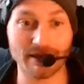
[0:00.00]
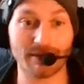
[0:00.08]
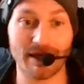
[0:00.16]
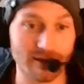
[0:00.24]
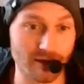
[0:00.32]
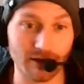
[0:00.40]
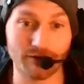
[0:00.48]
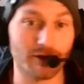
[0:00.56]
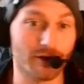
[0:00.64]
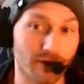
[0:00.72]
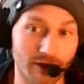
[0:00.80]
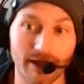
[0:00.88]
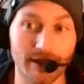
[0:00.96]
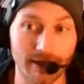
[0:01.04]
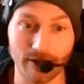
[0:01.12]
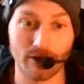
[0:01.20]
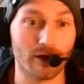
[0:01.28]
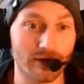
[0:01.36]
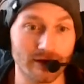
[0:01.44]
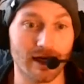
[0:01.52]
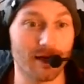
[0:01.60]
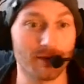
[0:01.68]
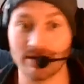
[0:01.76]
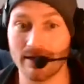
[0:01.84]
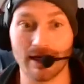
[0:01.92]
to myself, you're an idiot all the time
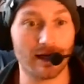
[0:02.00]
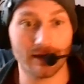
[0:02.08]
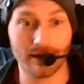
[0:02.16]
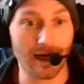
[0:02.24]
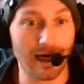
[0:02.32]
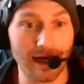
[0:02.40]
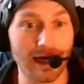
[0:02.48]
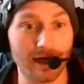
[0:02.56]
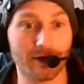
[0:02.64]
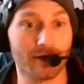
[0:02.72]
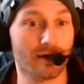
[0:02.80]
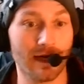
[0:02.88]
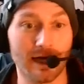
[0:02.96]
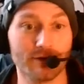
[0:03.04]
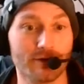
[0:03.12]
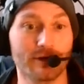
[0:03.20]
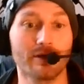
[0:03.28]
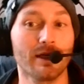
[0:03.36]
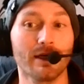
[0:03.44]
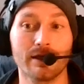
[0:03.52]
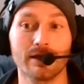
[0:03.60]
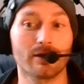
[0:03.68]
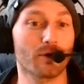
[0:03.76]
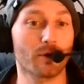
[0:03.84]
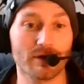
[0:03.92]
is not accurate, not true,
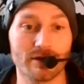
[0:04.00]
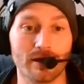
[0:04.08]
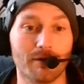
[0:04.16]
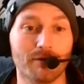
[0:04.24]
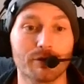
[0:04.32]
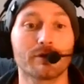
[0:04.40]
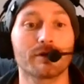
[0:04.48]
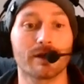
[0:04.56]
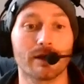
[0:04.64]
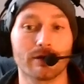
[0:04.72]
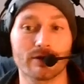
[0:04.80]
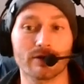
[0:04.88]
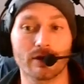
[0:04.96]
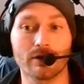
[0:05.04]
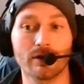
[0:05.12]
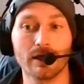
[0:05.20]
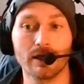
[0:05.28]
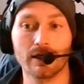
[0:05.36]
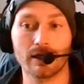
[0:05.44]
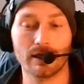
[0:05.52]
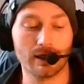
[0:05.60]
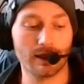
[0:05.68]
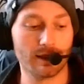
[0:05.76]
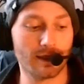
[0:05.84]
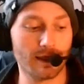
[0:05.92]
nor is it helpful, and so
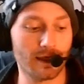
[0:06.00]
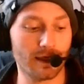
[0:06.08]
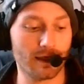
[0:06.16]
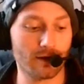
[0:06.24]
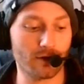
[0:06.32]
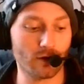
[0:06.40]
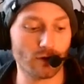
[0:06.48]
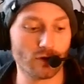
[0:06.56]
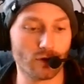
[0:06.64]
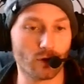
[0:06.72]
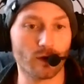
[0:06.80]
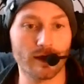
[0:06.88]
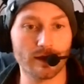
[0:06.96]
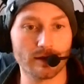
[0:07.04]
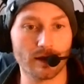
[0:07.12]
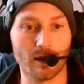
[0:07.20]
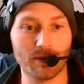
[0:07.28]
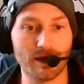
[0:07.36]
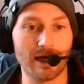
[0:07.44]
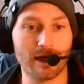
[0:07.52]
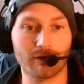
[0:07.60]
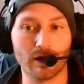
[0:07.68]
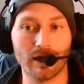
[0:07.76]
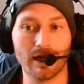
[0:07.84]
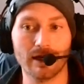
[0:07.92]
getting those stories up and out of
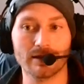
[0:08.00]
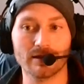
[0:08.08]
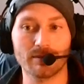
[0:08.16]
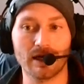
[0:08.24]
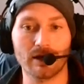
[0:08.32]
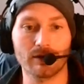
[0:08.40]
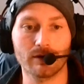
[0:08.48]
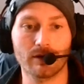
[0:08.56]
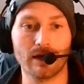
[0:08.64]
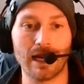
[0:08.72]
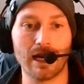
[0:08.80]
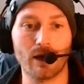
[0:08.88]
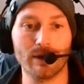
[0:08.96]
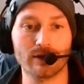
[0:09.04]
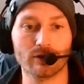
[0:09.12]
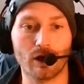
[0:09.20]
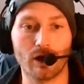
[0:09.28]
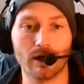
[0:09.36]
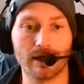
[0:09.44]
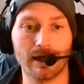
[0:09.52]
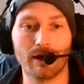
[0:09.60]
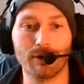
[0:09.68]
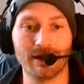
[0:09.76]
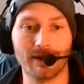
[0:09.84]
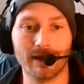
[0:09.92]
our heads about how we talk and
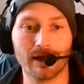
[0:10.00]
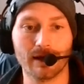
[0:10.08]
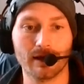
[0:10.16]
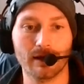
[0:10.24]
how we think